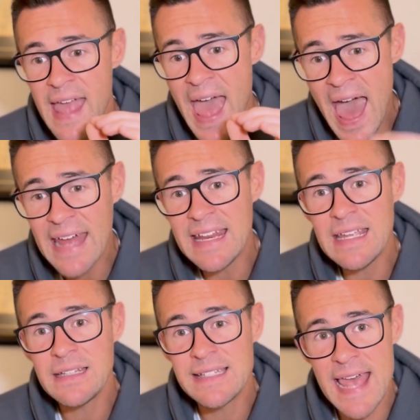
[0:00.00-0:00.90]

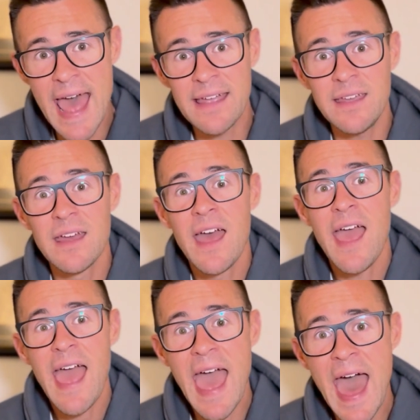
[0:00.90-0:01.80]
adding tech,
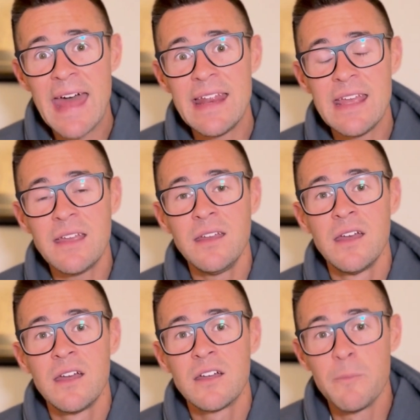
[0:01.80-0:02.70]
adding
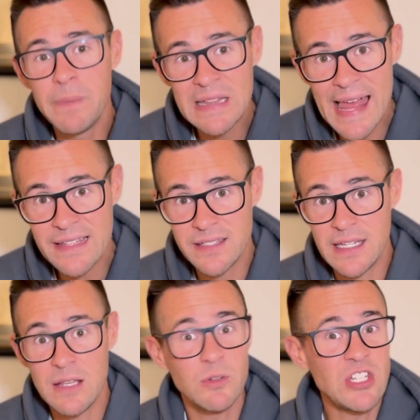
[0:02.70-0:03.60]

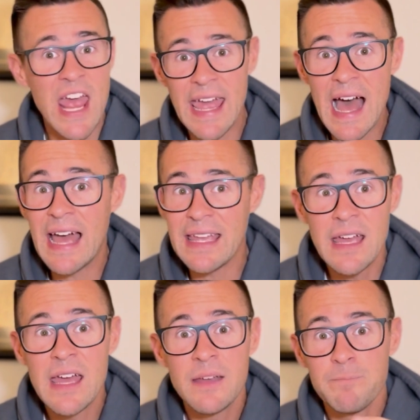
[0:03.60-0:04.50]
complexity, which AI
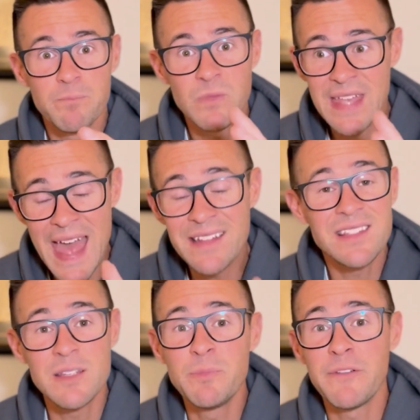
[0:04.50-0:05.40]
can
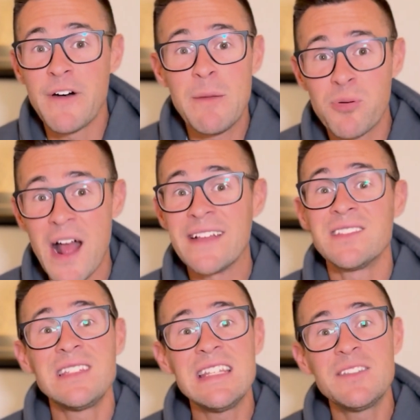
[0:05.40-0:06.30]
simplify
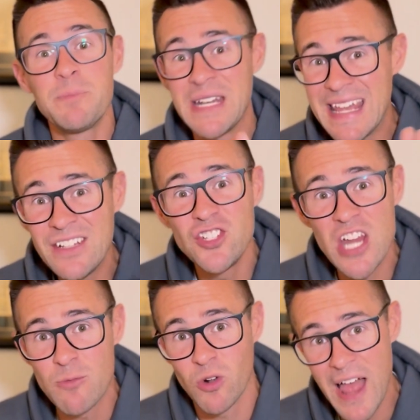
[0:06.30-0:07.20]
processes, but in
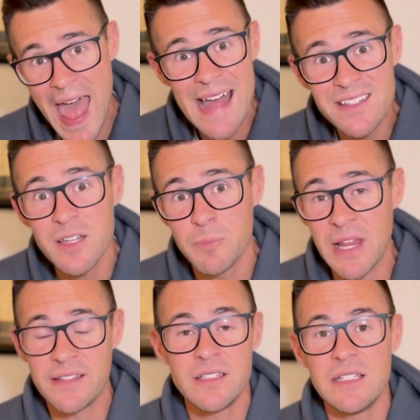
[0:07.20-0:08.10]
general adds
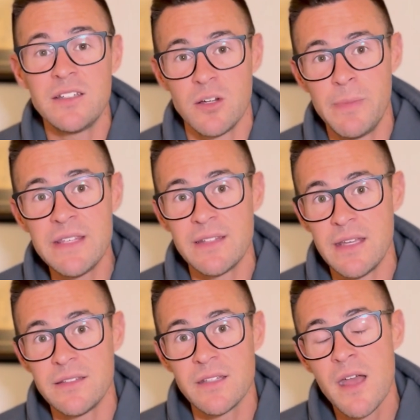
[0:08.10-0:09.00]
complexity to your
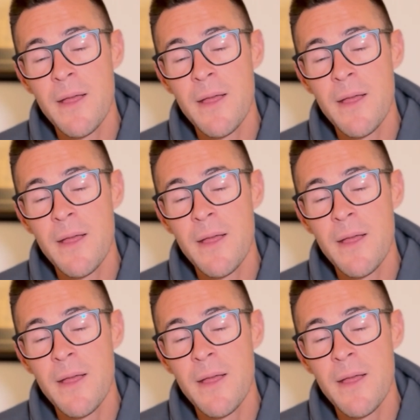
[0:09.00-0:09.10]
business,